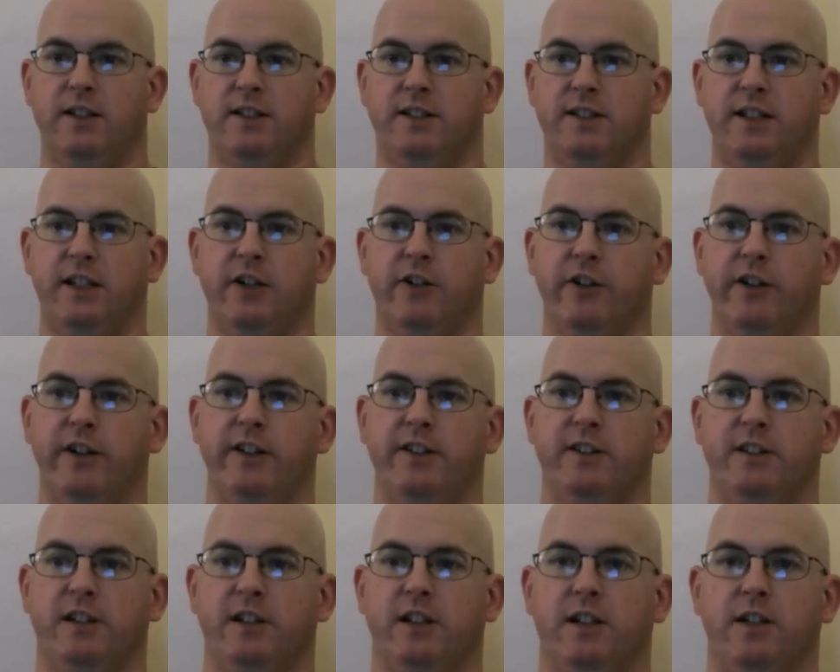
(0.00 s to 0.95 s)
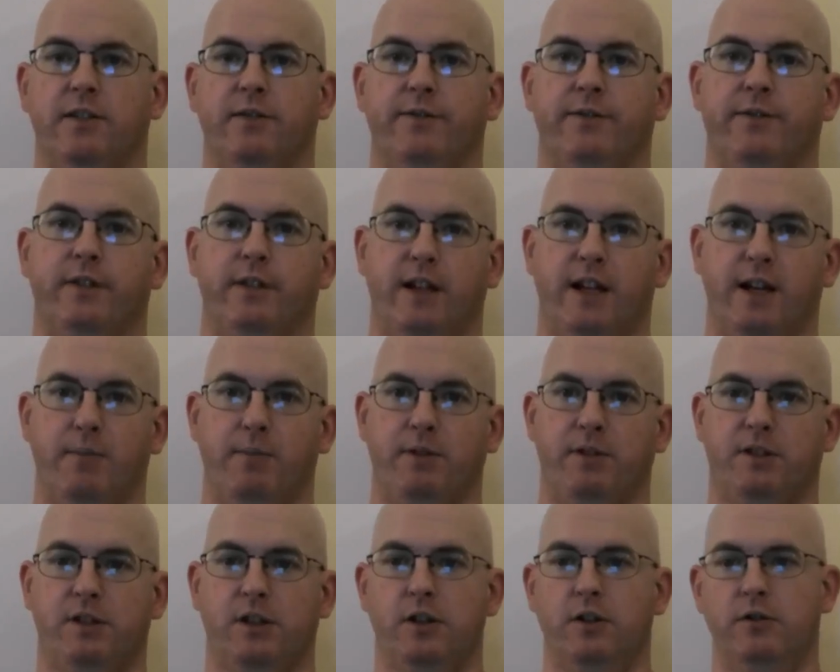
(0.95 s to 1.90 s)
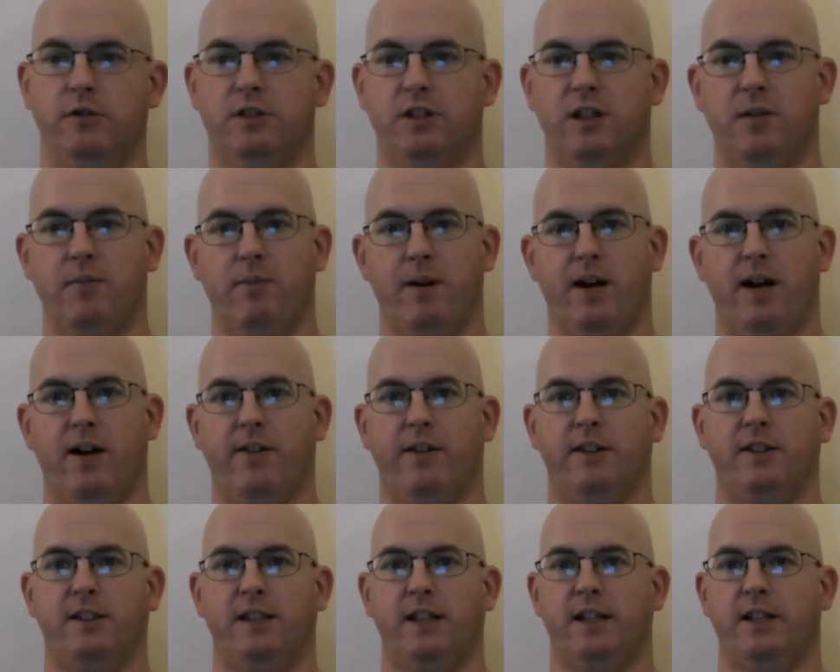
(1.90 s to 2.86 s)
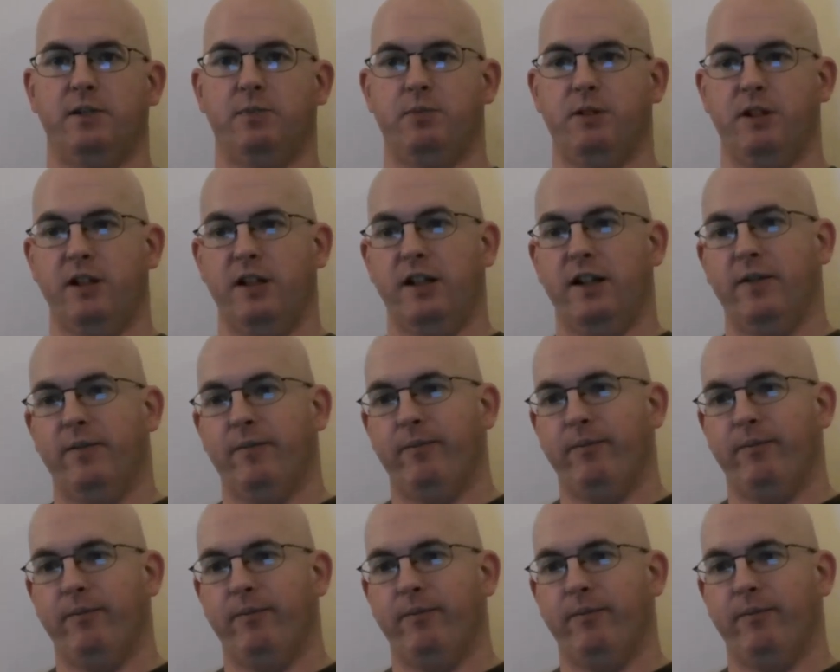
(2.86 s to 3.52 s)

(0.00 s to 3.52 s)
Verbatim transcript: a series of episodes about the TSP.